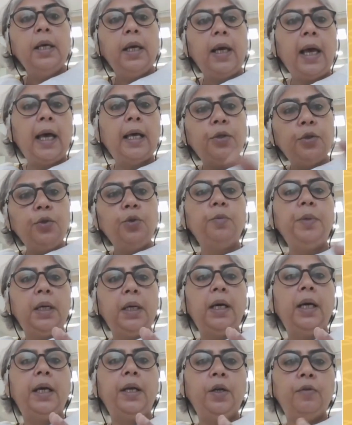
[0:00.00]
has to be
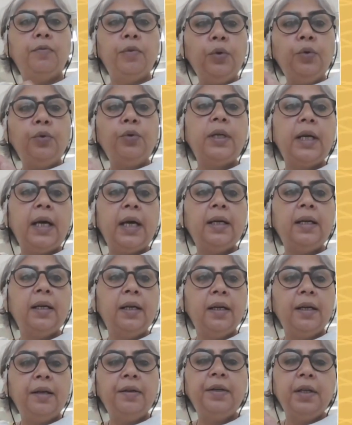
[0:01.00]
kind of looked at
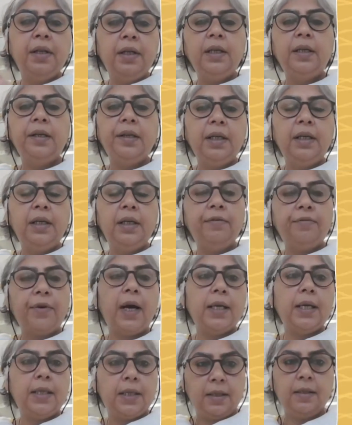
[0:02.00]
in a really, really
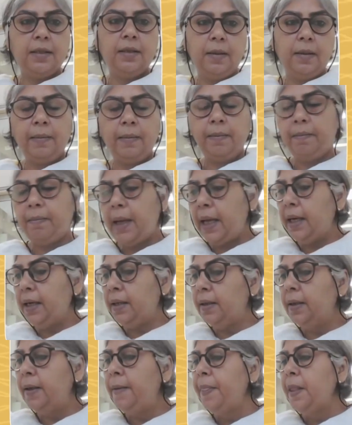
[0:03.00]
fast
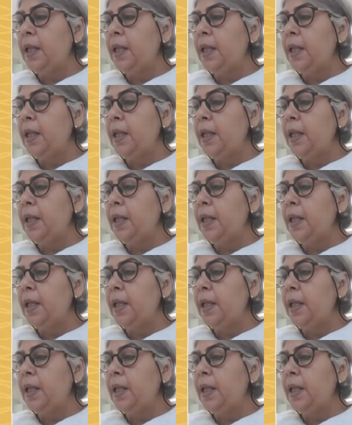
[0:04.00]
manner.